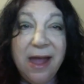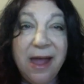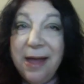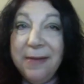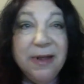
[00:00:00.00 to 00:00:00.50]

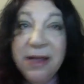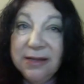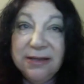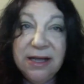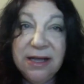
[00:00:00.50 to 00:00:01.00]
I'm not
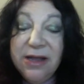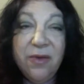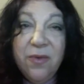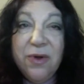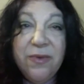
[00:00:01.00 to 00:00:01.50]
going to tell
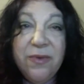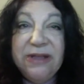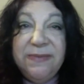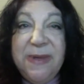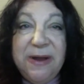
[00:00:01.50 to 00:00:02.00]
you one way
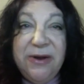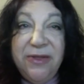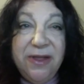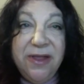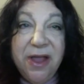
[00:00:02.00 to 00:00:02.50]
is better
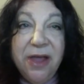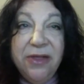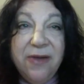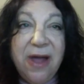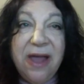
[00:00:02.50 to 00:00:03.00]
than the
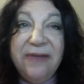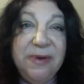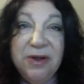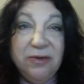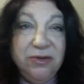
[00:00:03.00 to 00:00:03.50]
other. I've
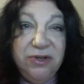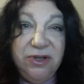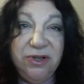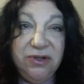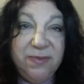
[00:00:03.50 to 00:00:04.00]
been known to
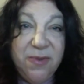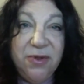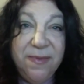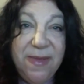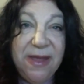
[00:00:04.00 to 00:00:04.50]
use
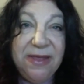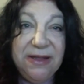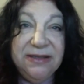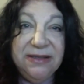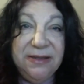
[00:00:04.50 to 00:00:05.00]
both
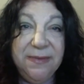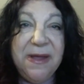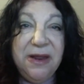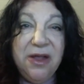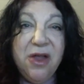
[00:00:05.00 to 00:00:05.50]
methods depending